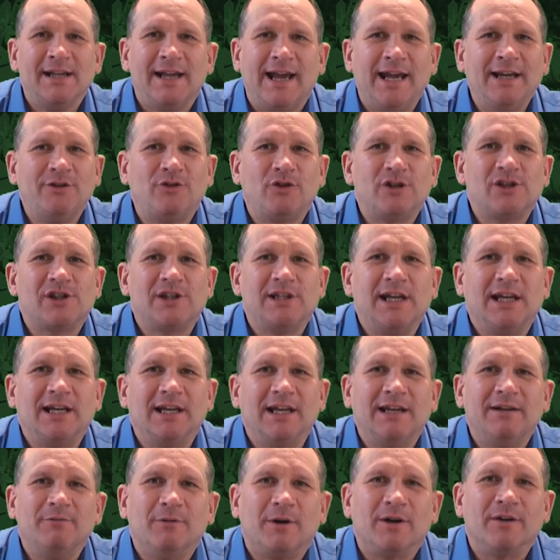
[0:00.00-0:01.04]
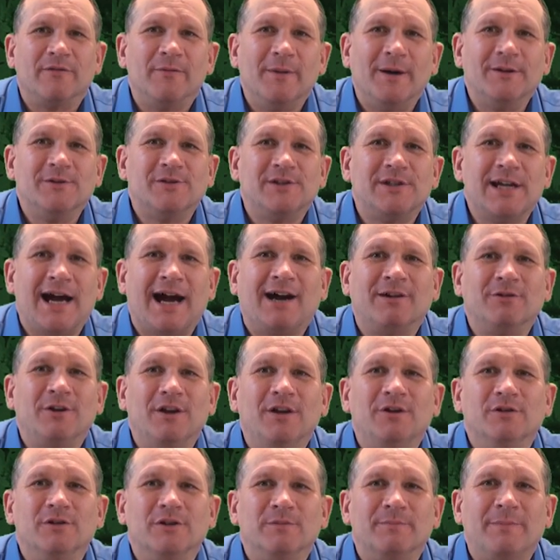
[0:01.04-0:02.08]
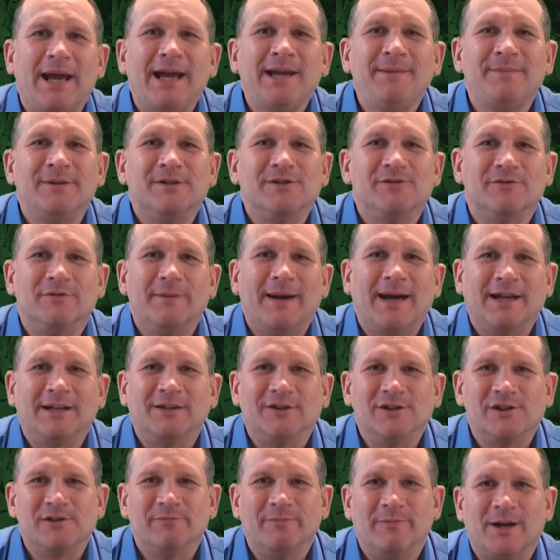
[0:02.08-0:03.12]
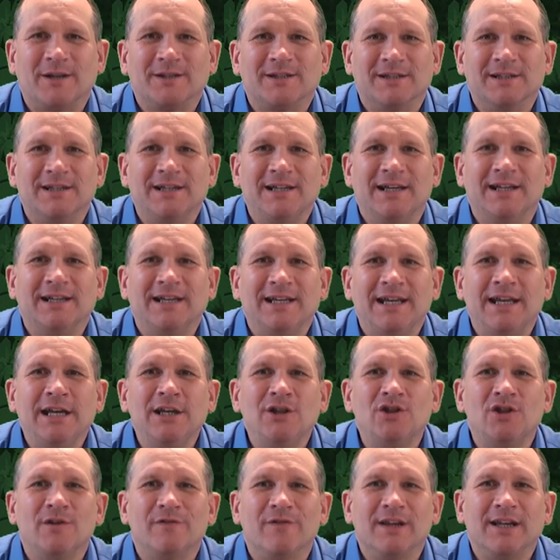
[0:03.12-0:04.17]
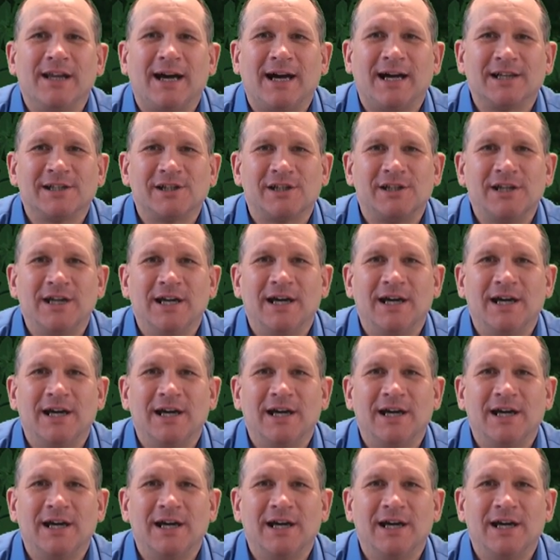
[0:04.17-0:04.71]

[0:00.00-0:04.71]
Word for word: Interestingly, one of the most downloaded papers from Annals of Botany in each of the last